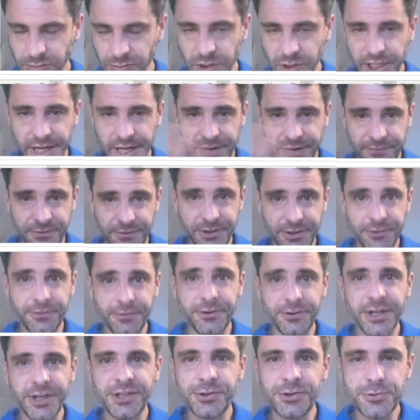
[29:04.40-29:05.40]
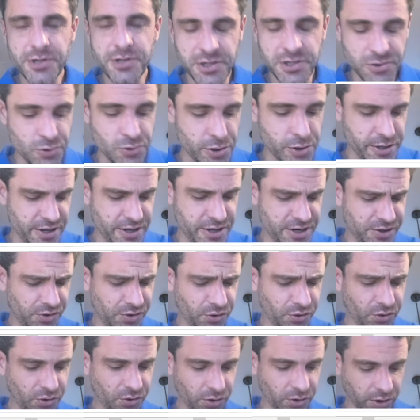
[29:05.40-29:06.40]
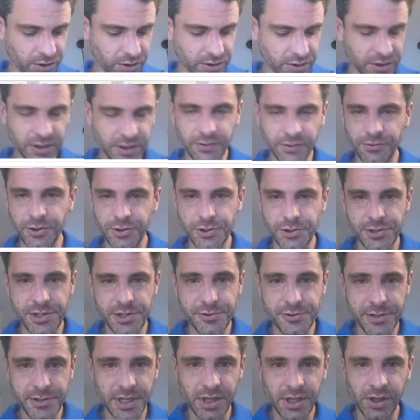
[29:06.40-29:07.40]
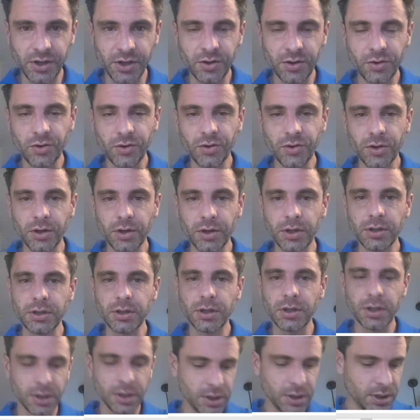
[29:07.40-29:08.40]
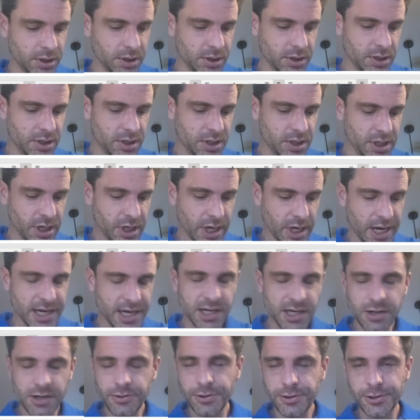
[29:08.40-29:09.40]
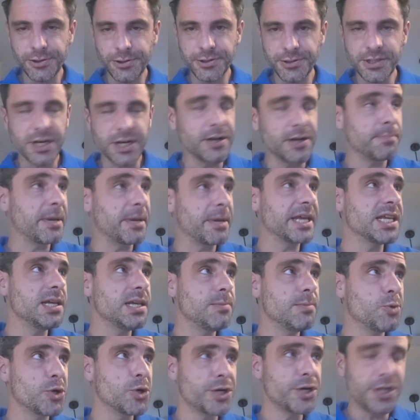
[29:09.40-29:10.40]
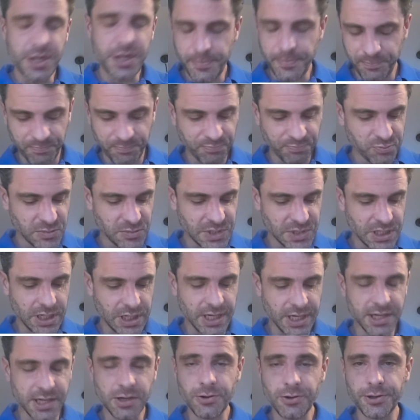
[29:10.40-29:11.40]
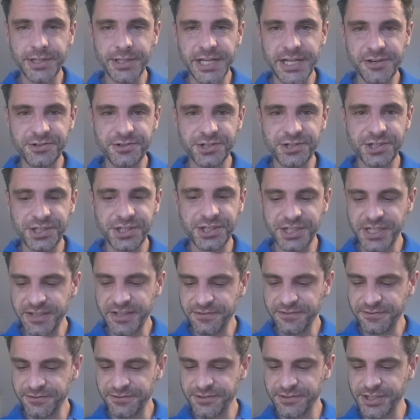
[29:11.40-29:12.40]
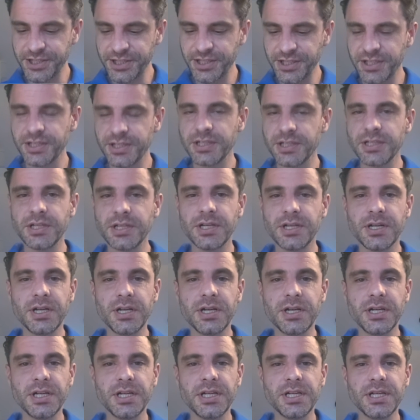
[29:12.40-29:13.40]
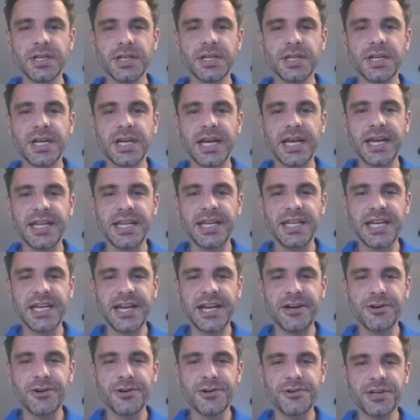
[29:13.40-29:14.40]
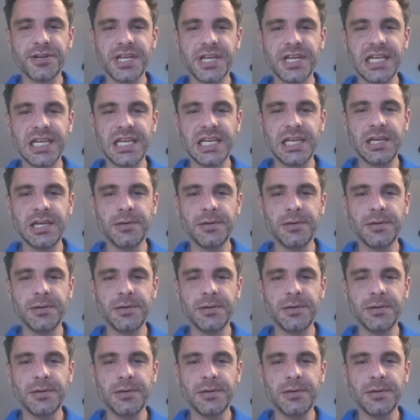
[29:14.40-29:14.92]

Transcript: and feel free to ignore this if you're new at this. I'm going to hold on my keyboard, I'm going to hold down Shift and the arrow key.